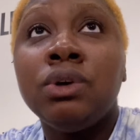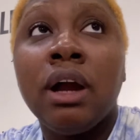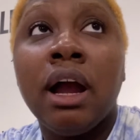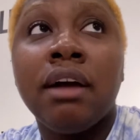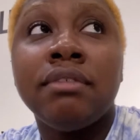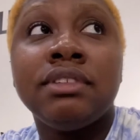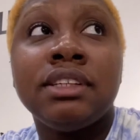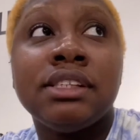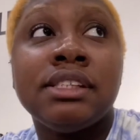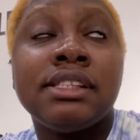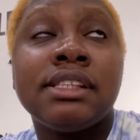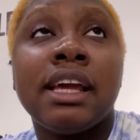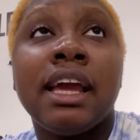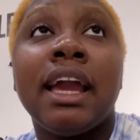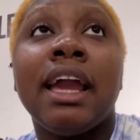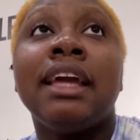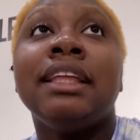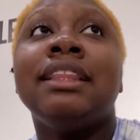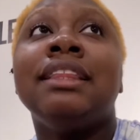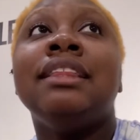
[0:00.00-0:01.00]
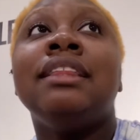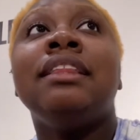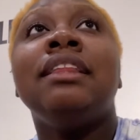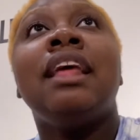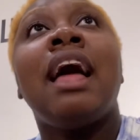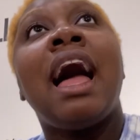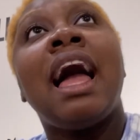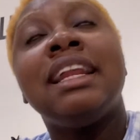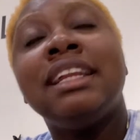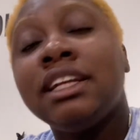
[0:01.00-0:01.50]
have to say
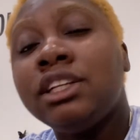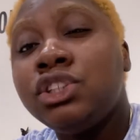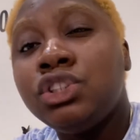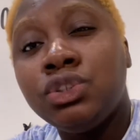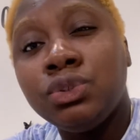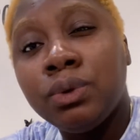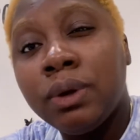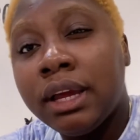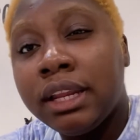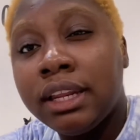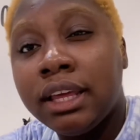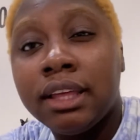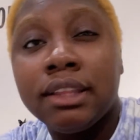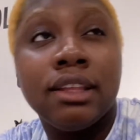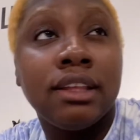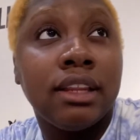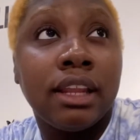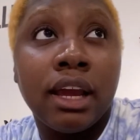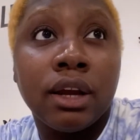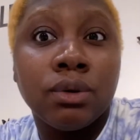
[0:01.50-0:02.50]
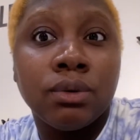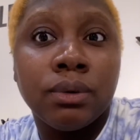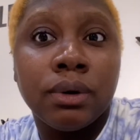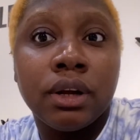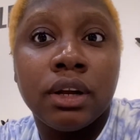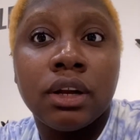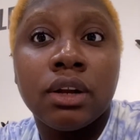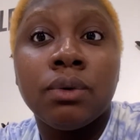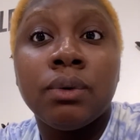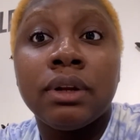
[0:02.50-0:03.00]
I didn't do any of the
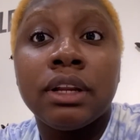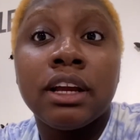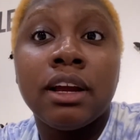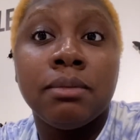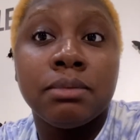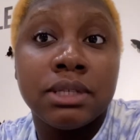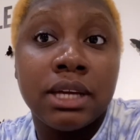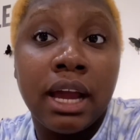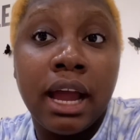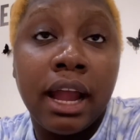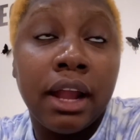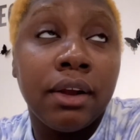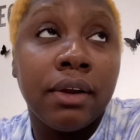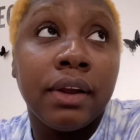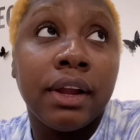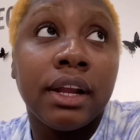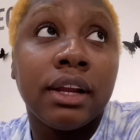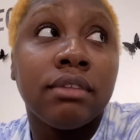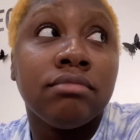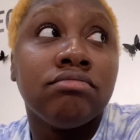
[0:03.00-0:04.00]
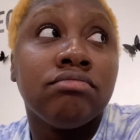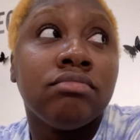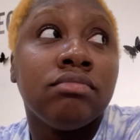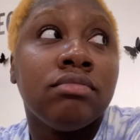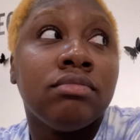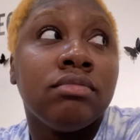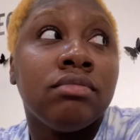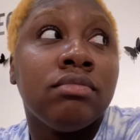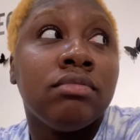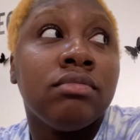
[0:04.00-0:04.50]
legwork when it comes to hiring.
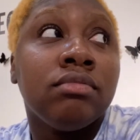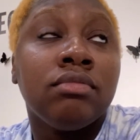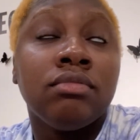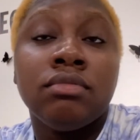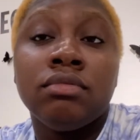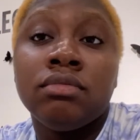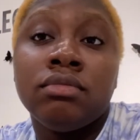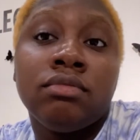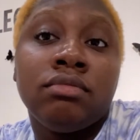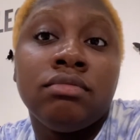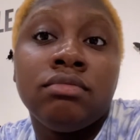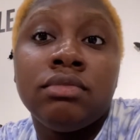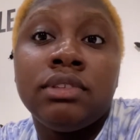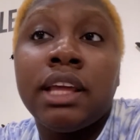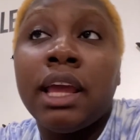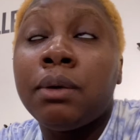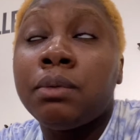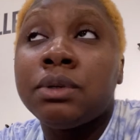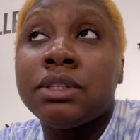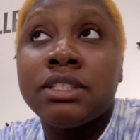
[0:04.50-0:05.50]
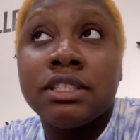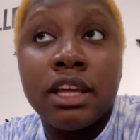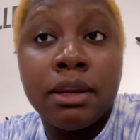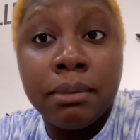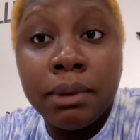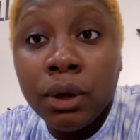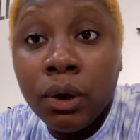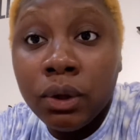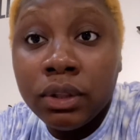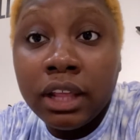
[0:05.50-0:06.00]
They would send
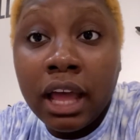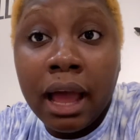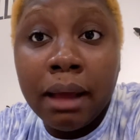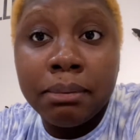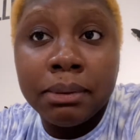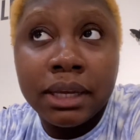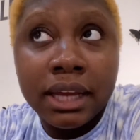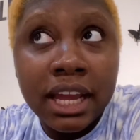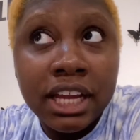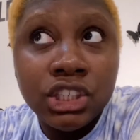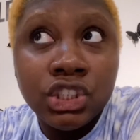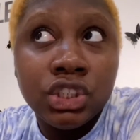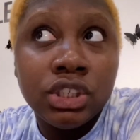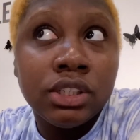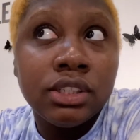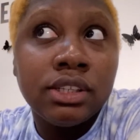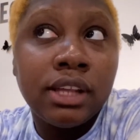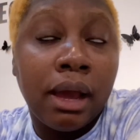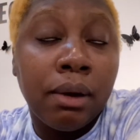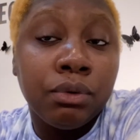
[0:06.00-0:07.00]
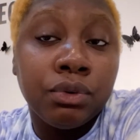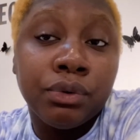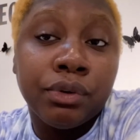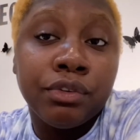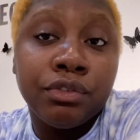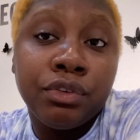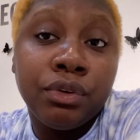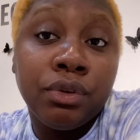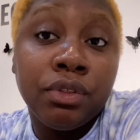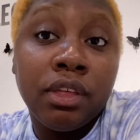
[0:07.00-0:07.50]
me all the applications, I would
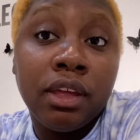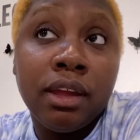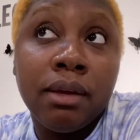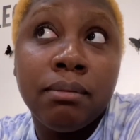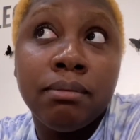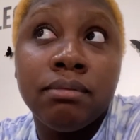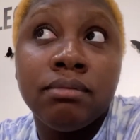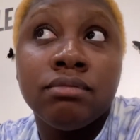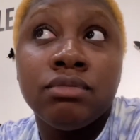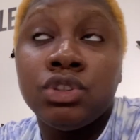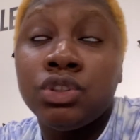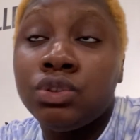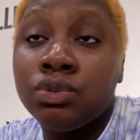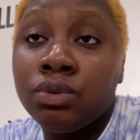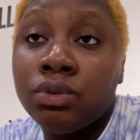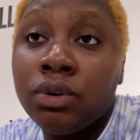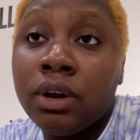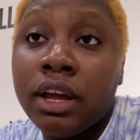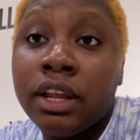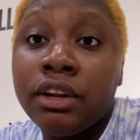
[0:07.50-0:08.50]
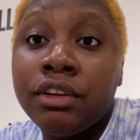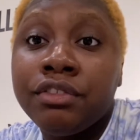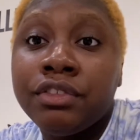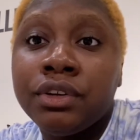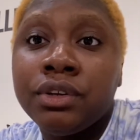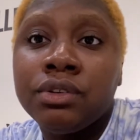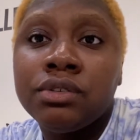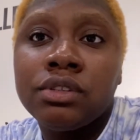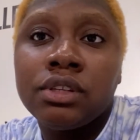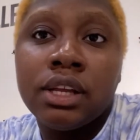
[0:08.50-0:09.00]
review them, do
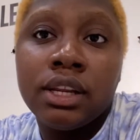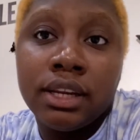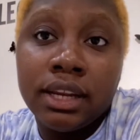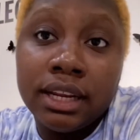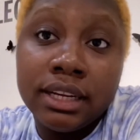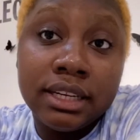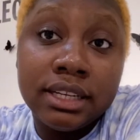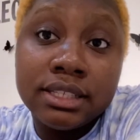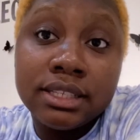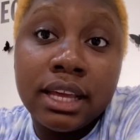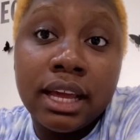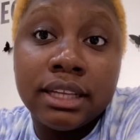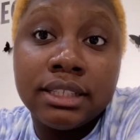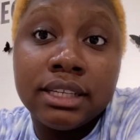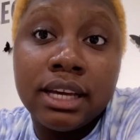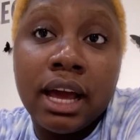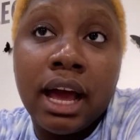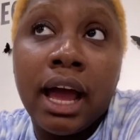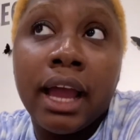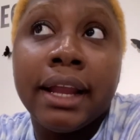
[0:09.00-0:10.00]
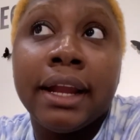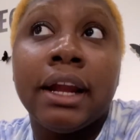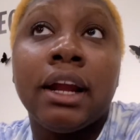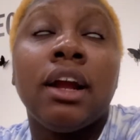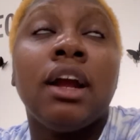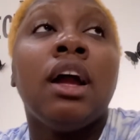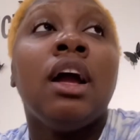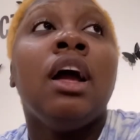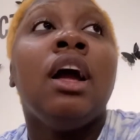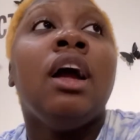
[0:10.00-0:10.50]
interviews, and then decide to
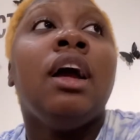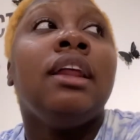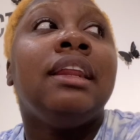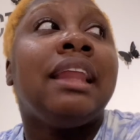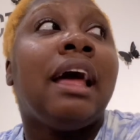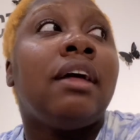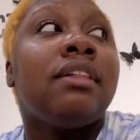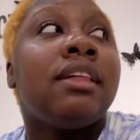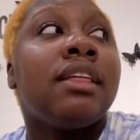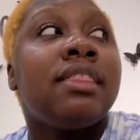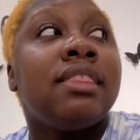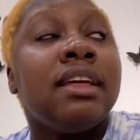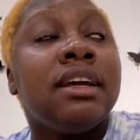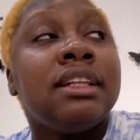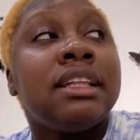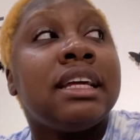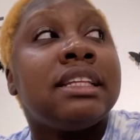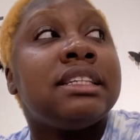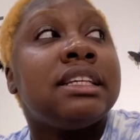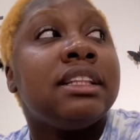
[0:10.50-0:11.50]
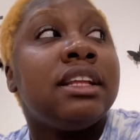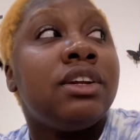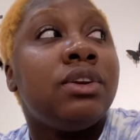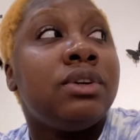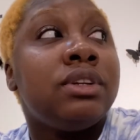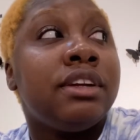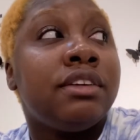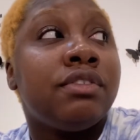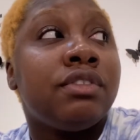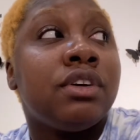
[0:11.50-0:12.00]
hire. Now, the thing that's a little
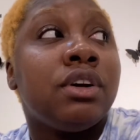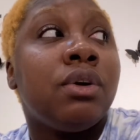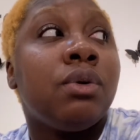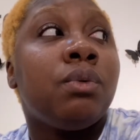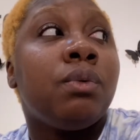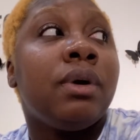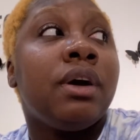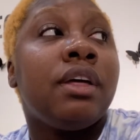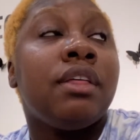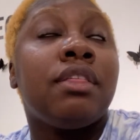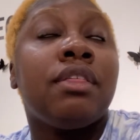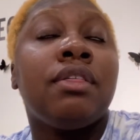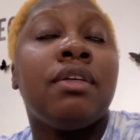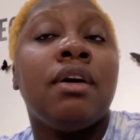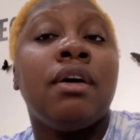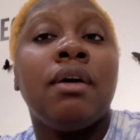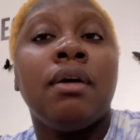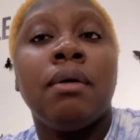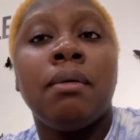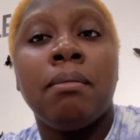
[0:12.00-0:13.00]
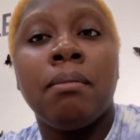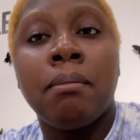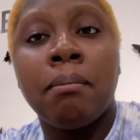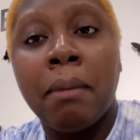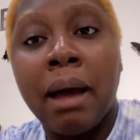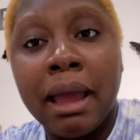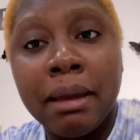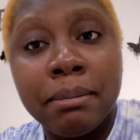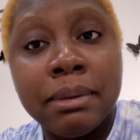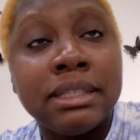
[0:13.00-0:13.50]
different with
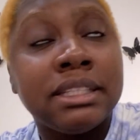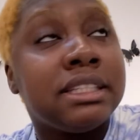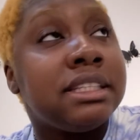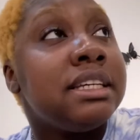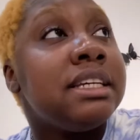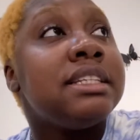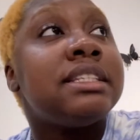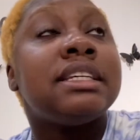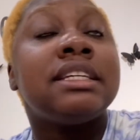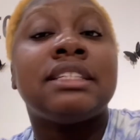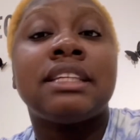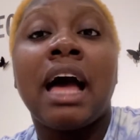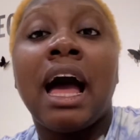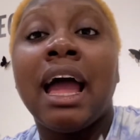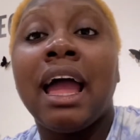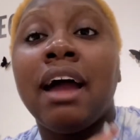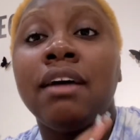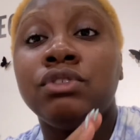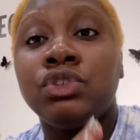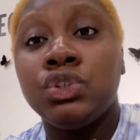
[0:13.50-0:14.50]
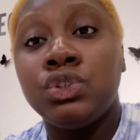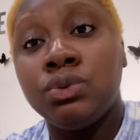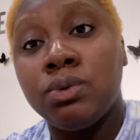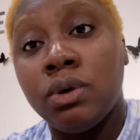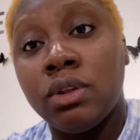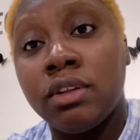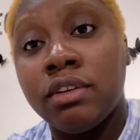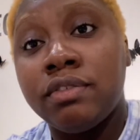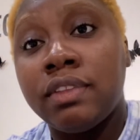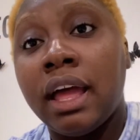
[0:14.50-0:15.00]
my business is I have to do
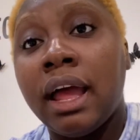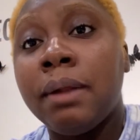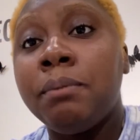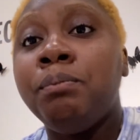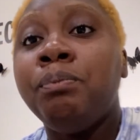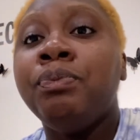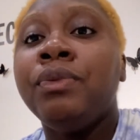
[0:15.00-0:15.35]
all of that.